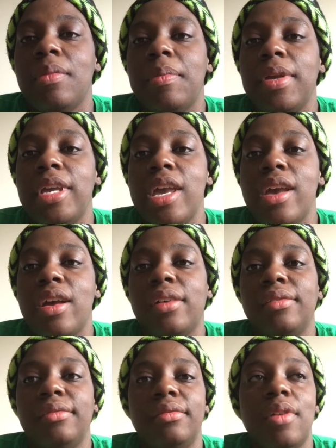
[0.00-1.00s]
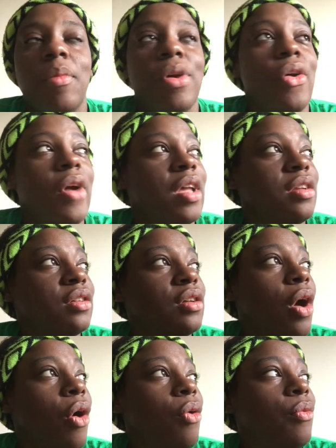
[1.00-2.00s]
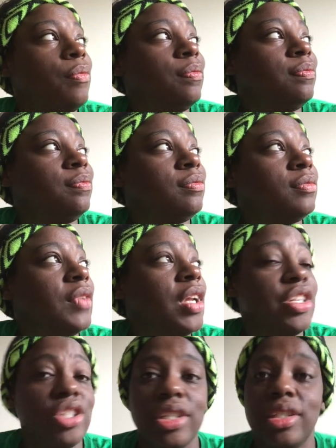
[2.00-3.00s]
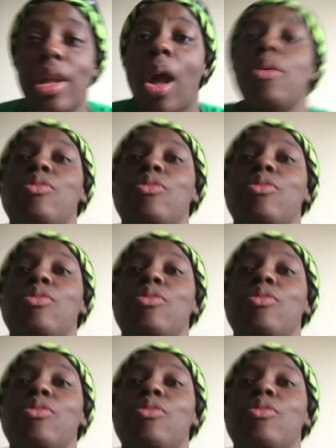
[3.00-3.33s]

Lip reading: yeah, I'm gonna go ahead and go. It just stopped